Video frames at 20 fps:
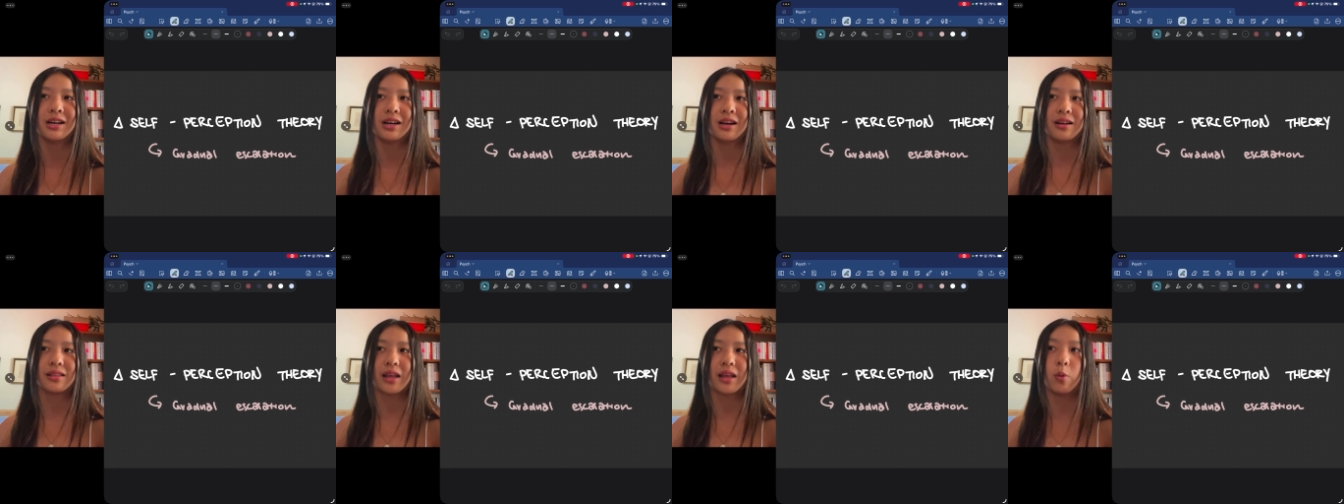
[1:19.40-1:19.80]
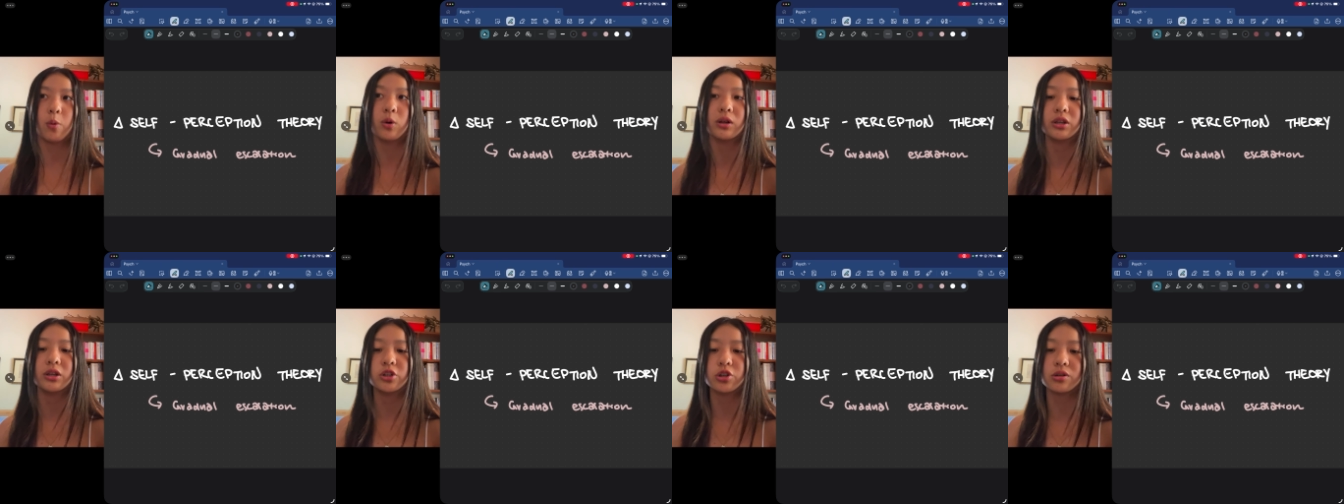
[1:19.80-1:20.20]
that
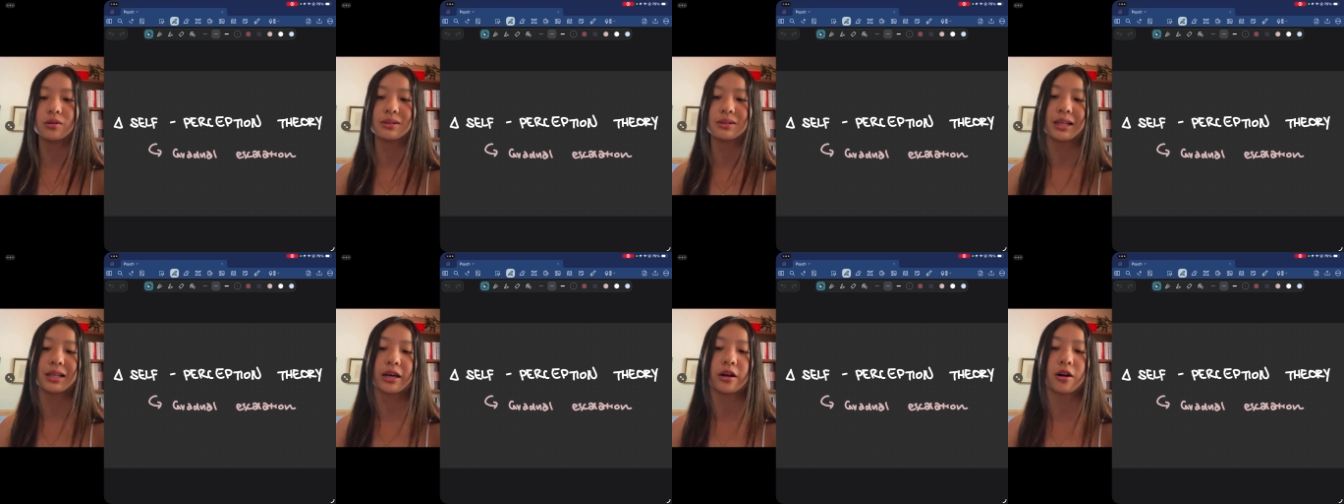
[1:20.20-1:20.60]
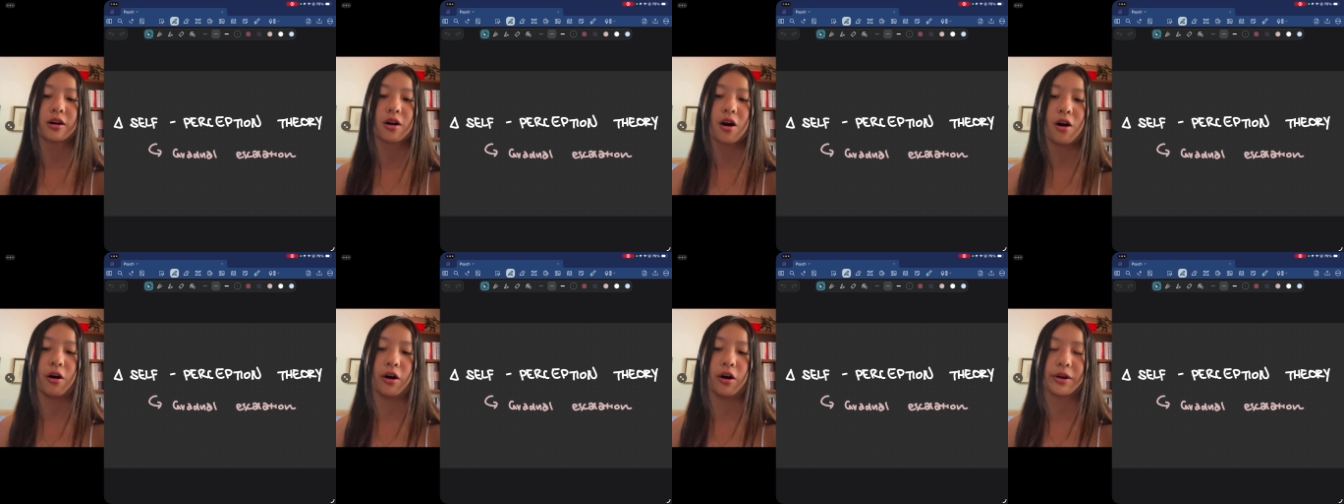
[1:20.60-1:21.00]
we'll introduce later
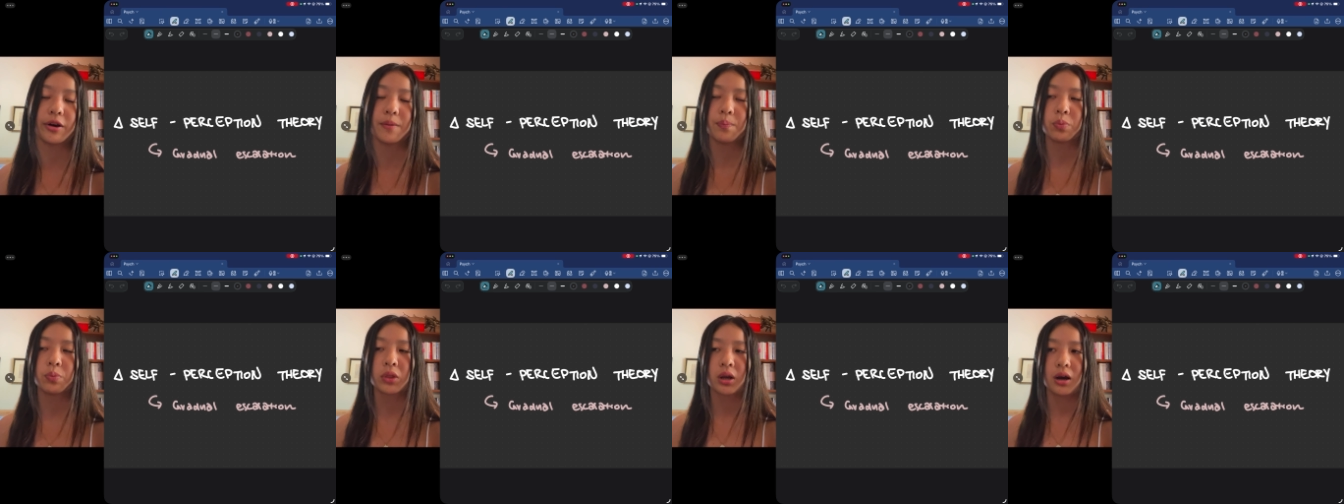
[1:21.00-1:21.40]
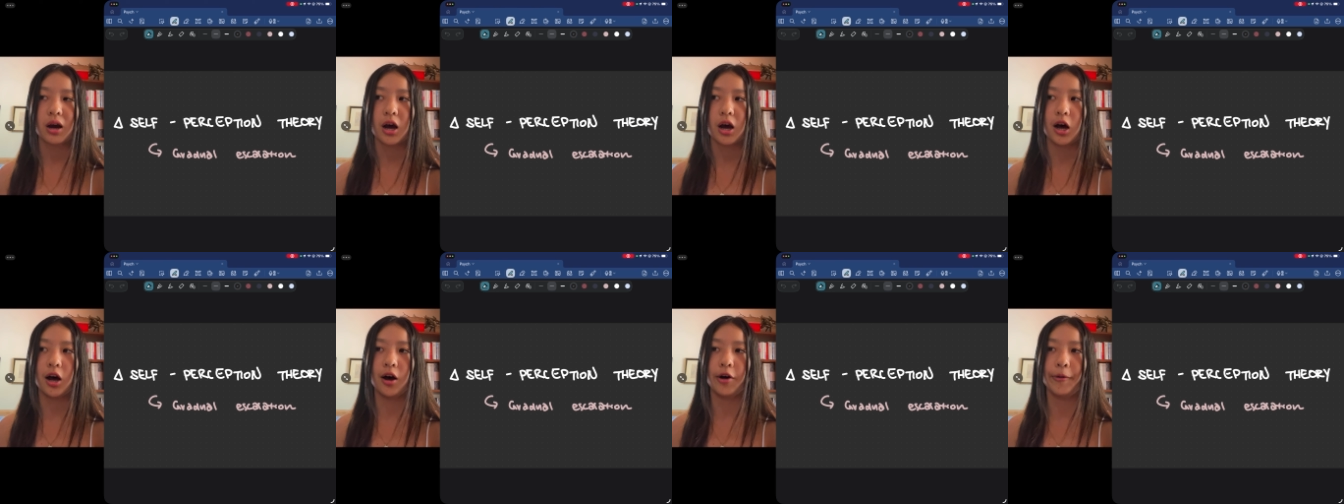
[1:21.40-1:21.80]
on
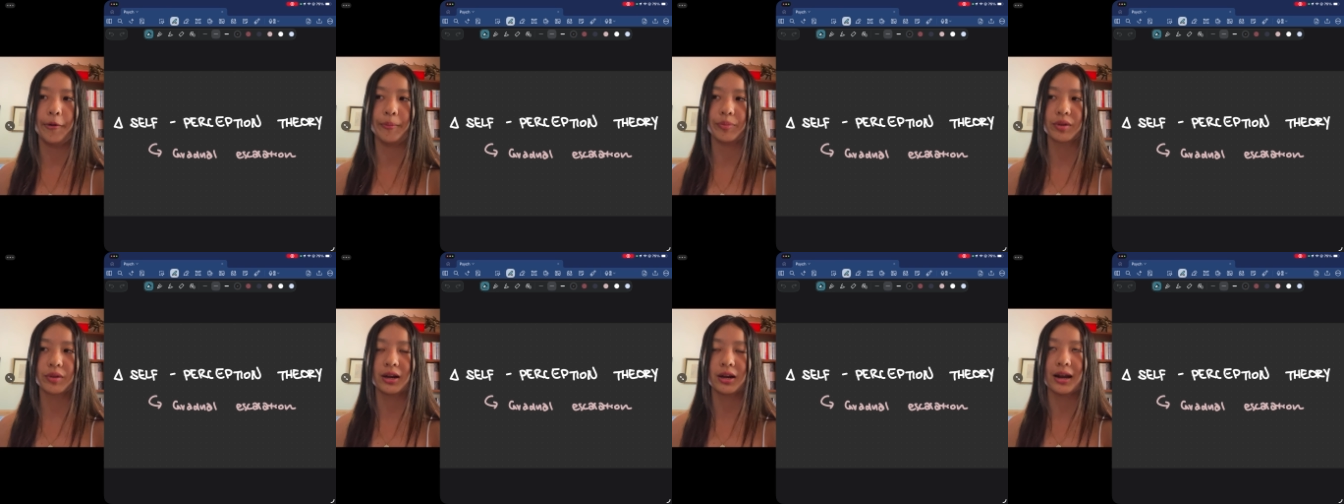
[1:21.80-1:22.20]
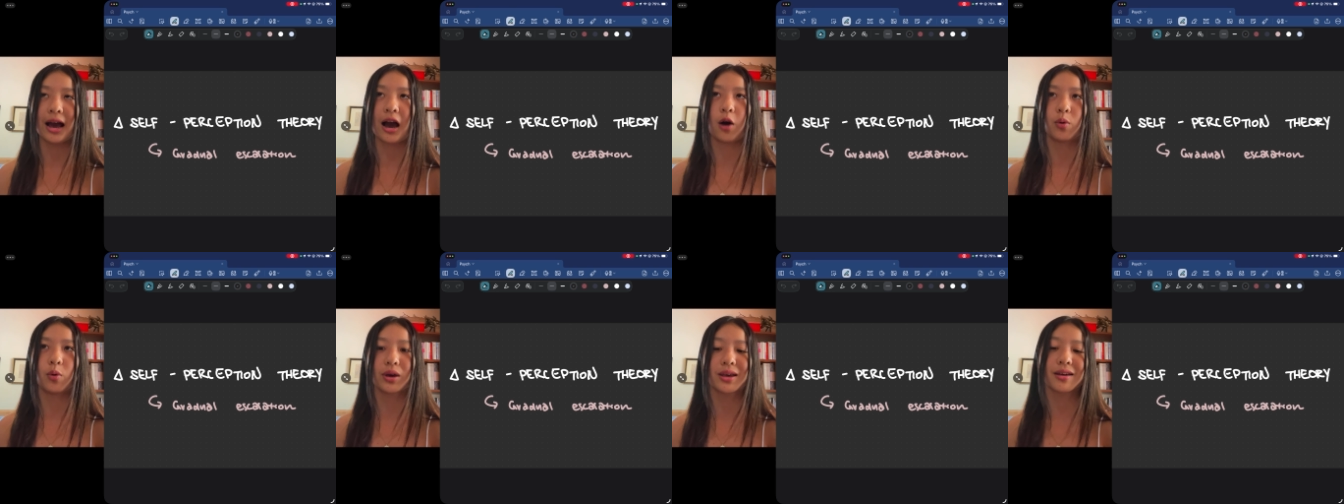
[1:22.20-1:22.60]
in
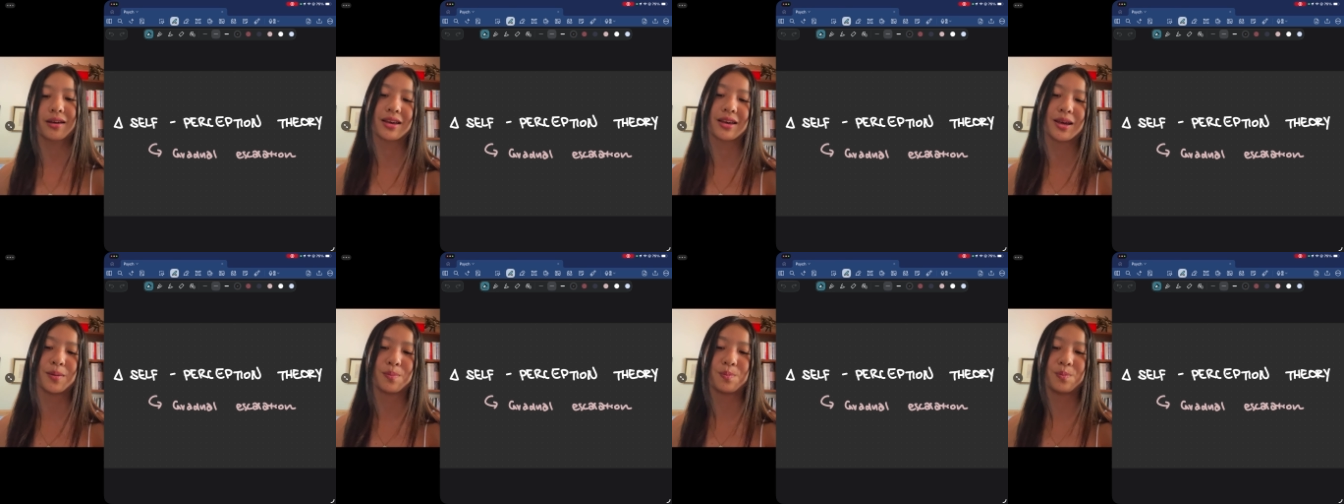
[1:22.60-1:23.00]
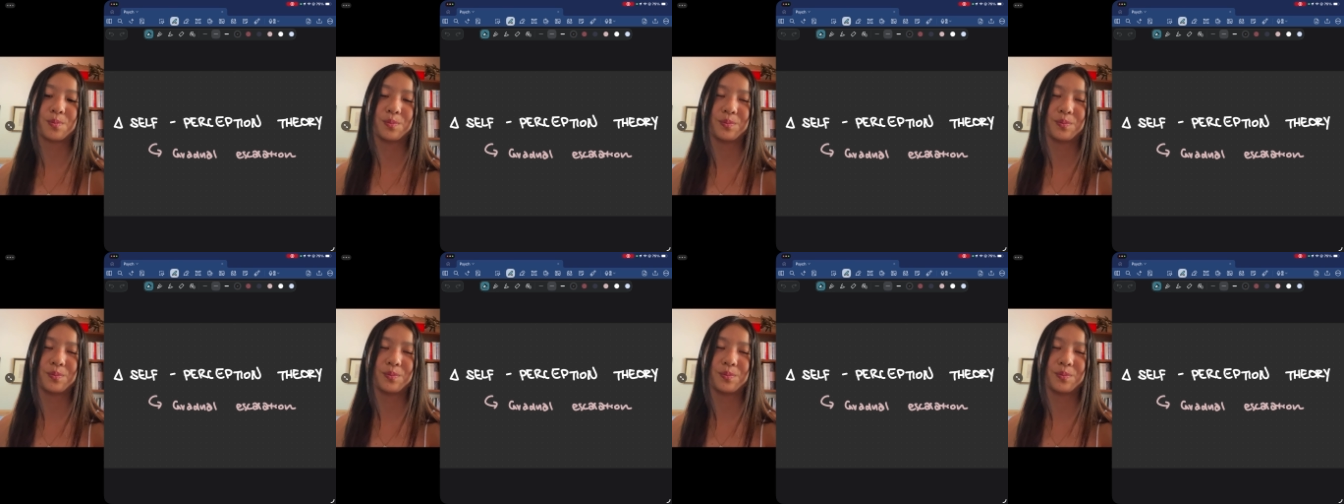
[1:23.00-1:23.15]
how we can keep